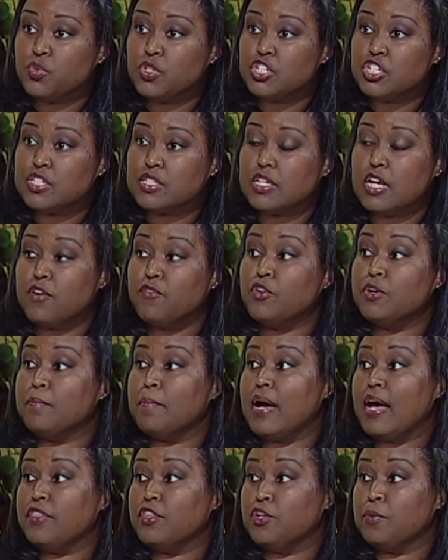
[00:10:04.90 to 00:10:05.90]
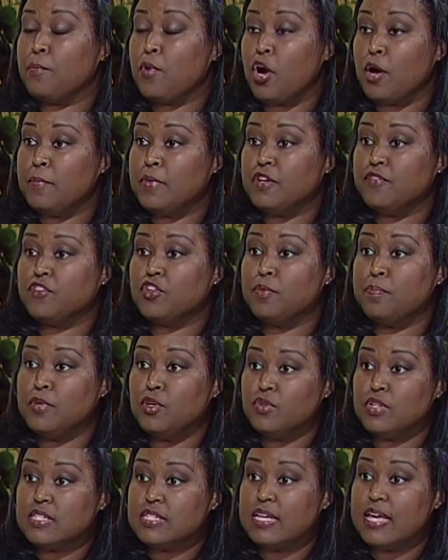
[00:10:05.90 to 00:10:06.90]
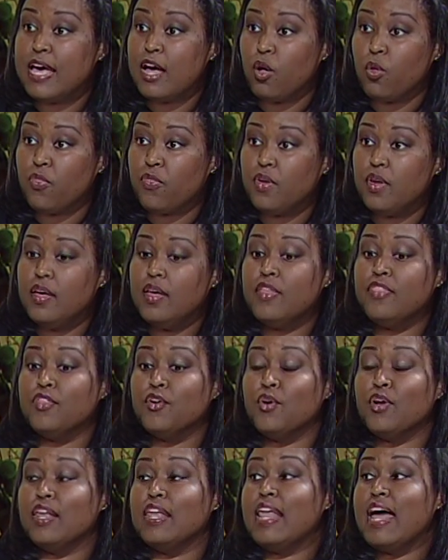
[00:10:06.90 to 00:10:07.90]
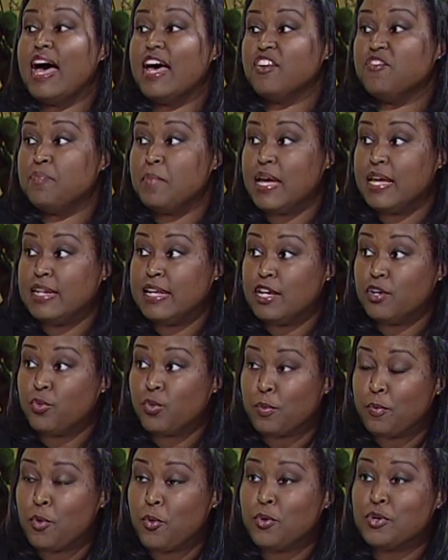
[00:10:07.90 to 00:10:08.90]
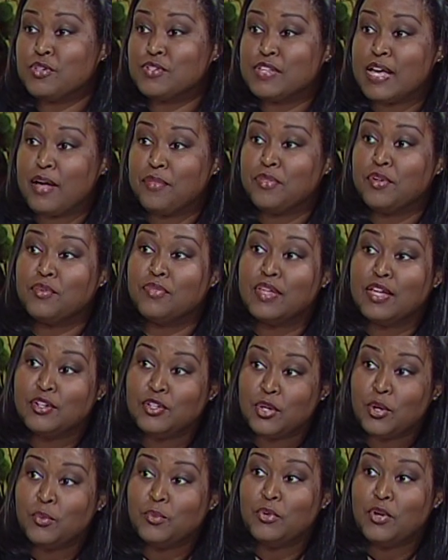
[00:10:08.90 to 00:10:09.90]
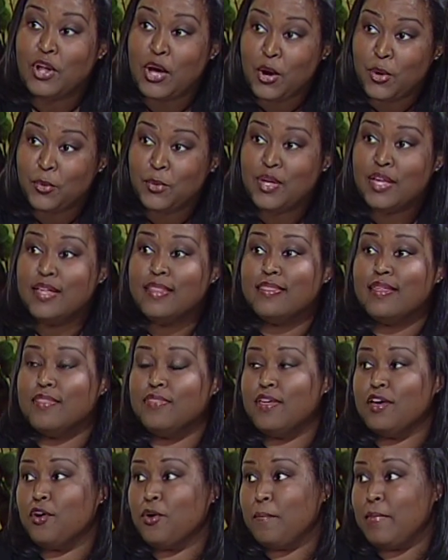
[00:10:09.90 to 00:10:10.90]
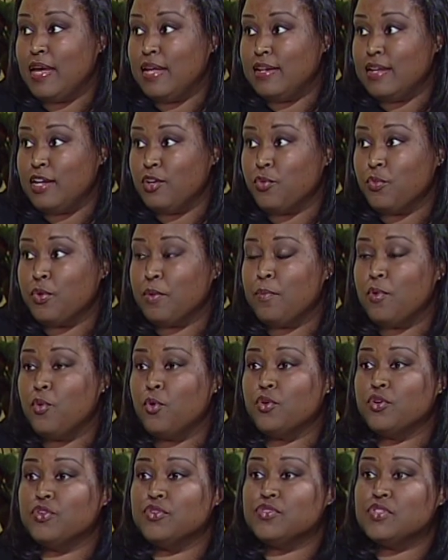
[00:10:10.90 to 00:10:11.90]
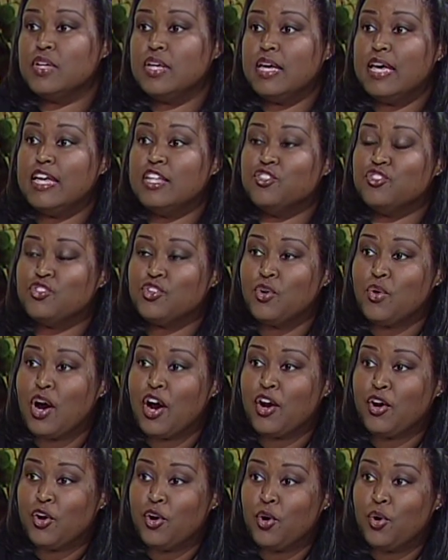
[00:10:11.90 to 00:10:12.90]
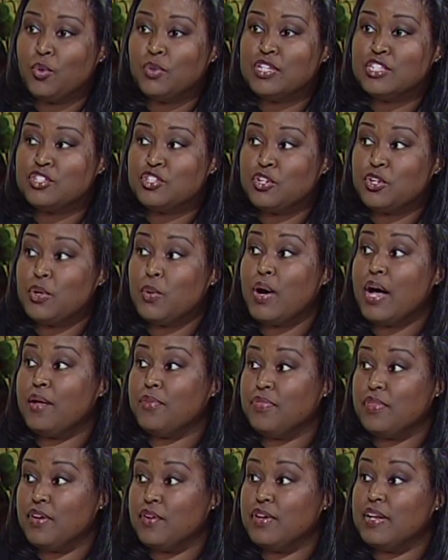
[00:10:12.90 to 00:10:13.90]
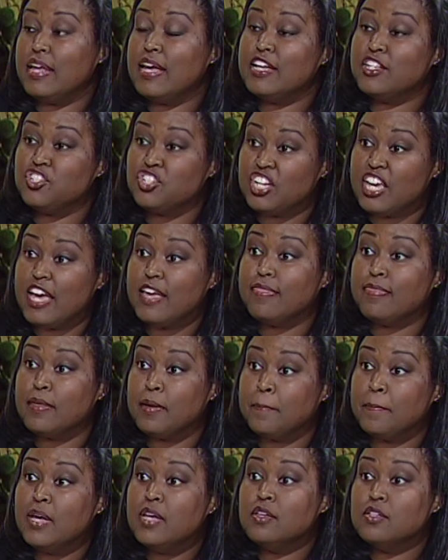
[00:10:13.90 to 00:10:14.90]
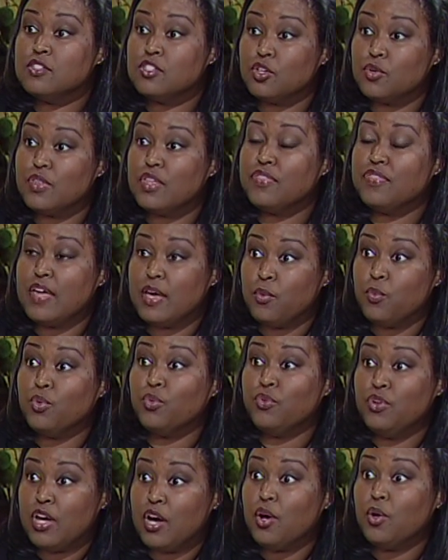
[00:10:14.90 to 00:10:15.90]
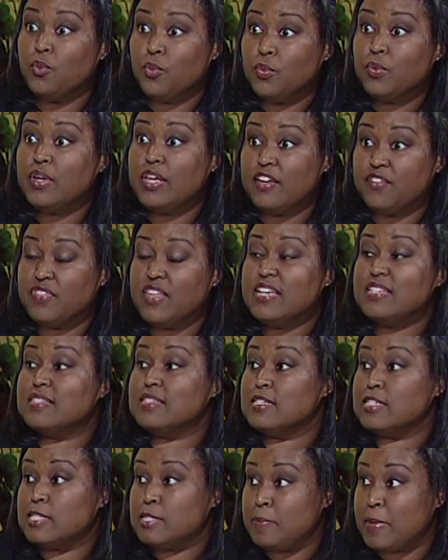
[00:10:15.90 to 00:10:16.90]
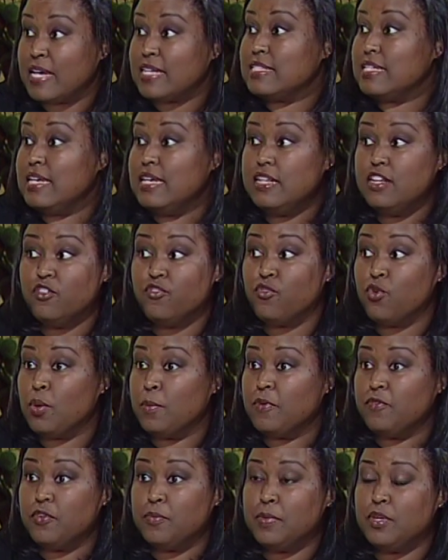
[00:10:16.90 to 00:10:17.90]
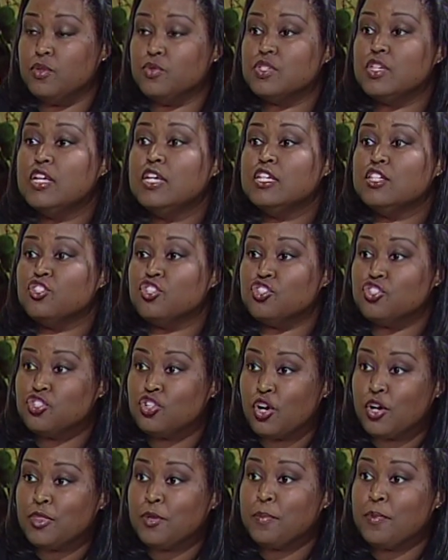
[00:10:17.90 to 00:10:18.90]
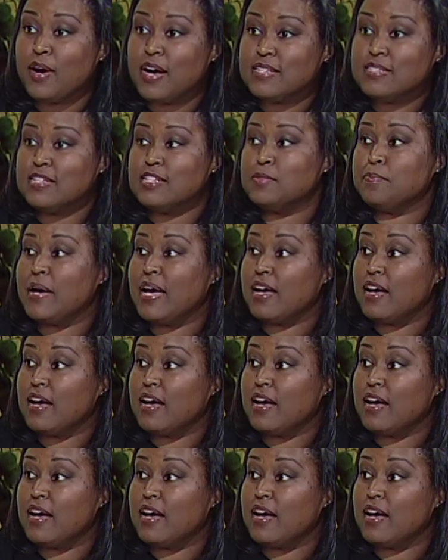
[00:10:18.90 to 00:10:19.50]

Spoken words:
which is governed by the Department of Community Health. There are a lot of mandated reporters out there that don't know that they are mandated reporters, and so our goal is to go out there and educate them so that they will know if they suspect any form of abuse to start the process by